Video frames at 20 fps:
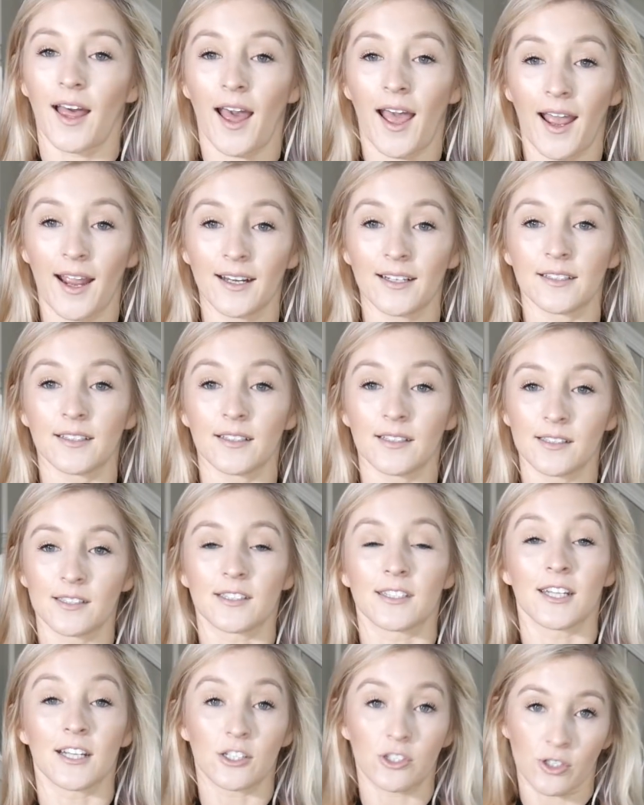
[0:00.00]
I
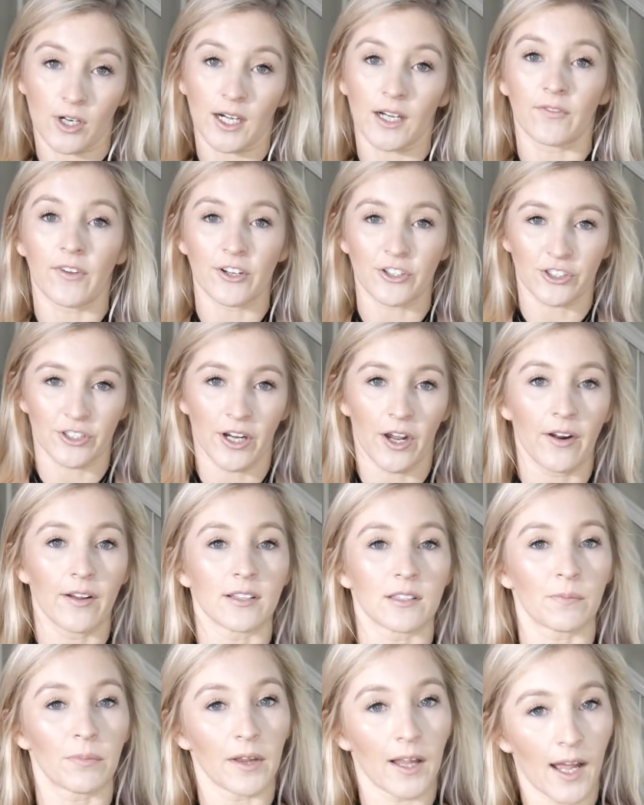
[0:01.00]
did try to venture out.
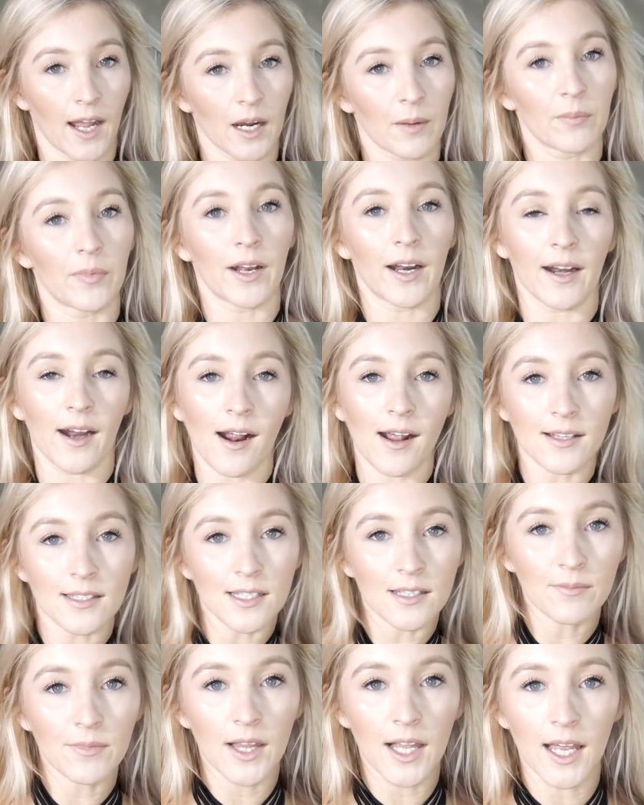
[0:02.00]
It's black, but I got
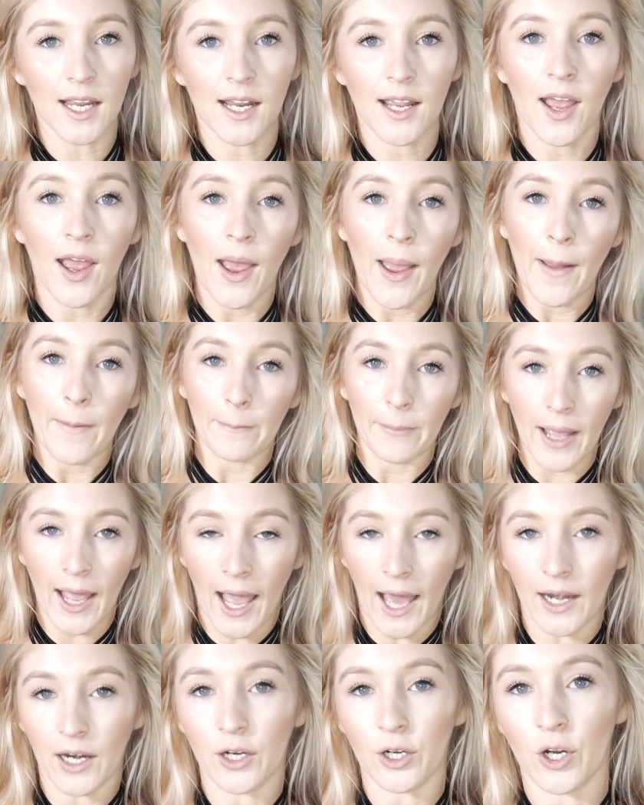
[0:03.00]
some like
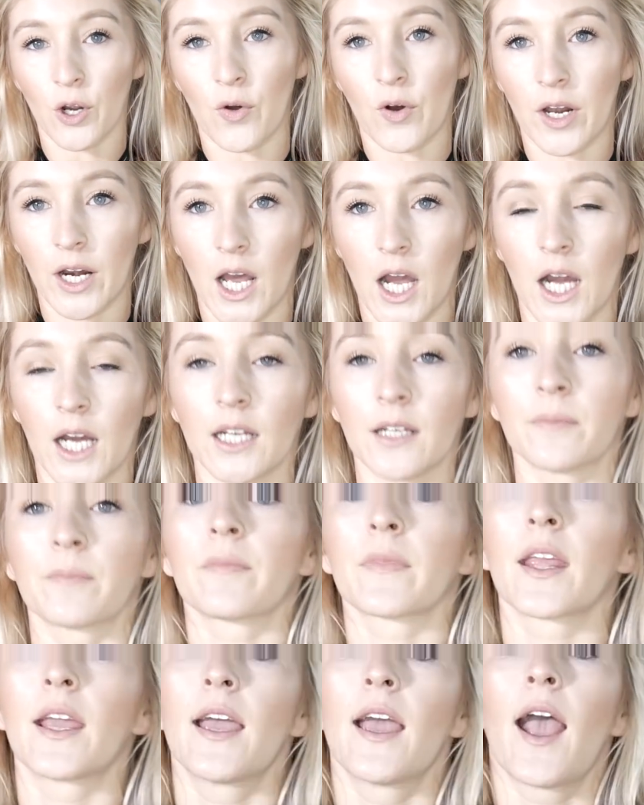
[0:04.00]
pattern going on.
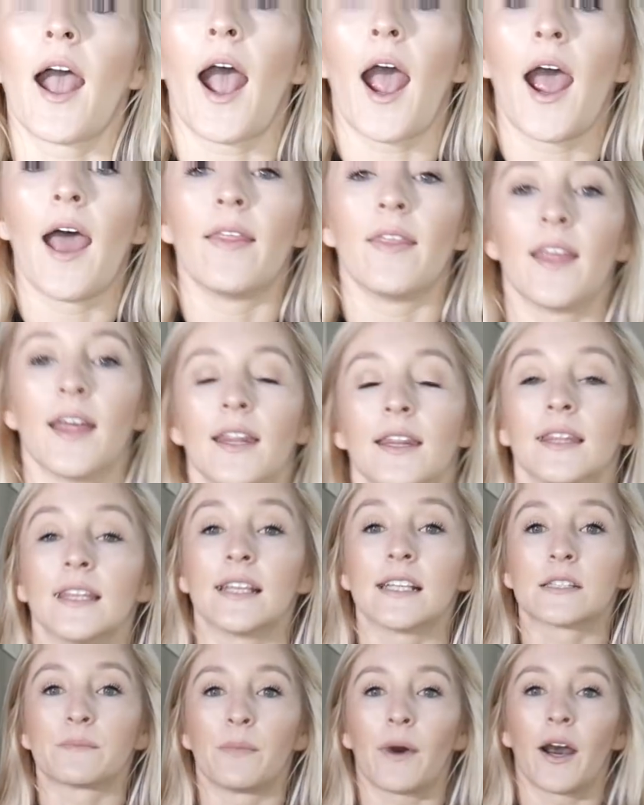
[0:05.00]
And then
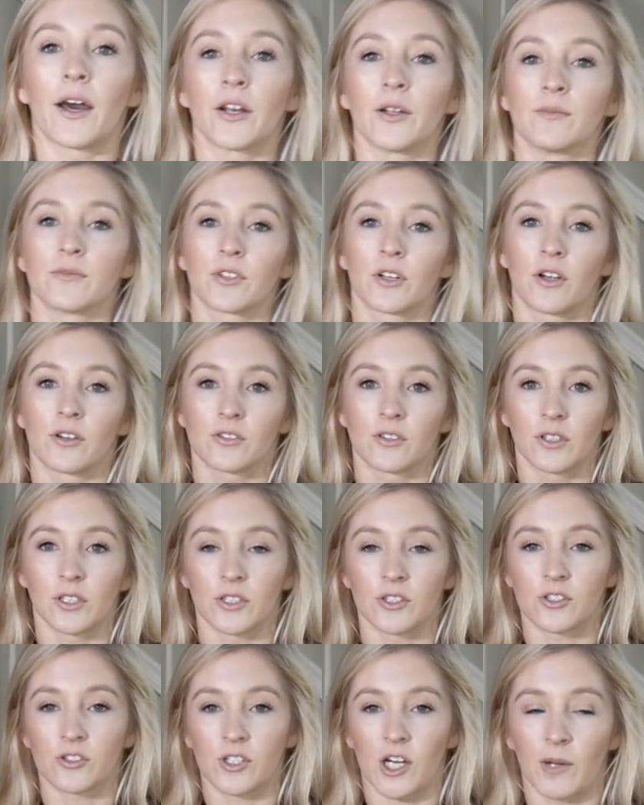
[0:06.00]
these bottoms are also a
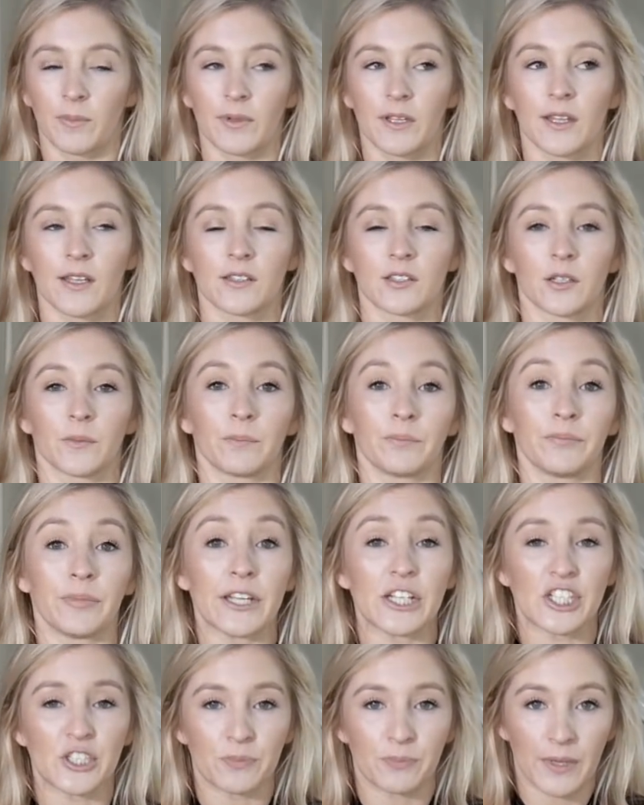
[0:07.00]
little strappy. These are
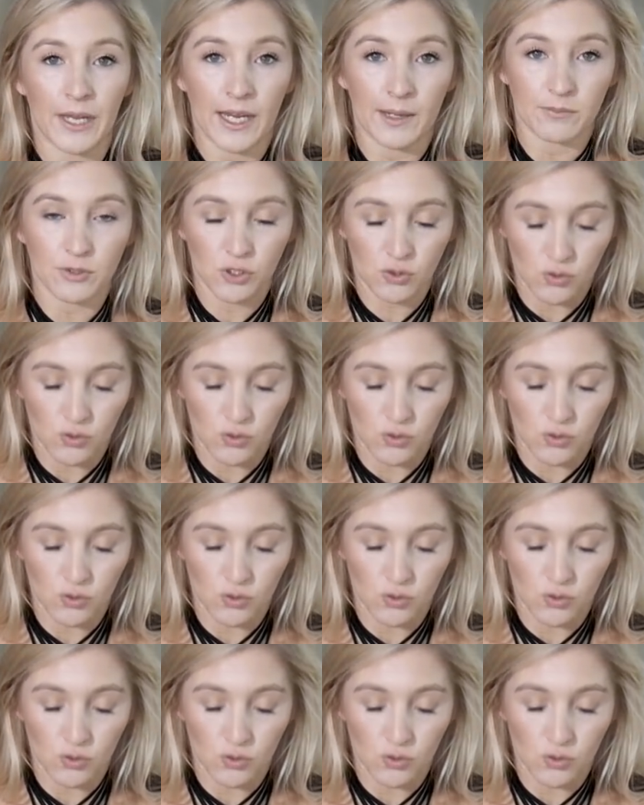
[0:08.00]
Beach Babe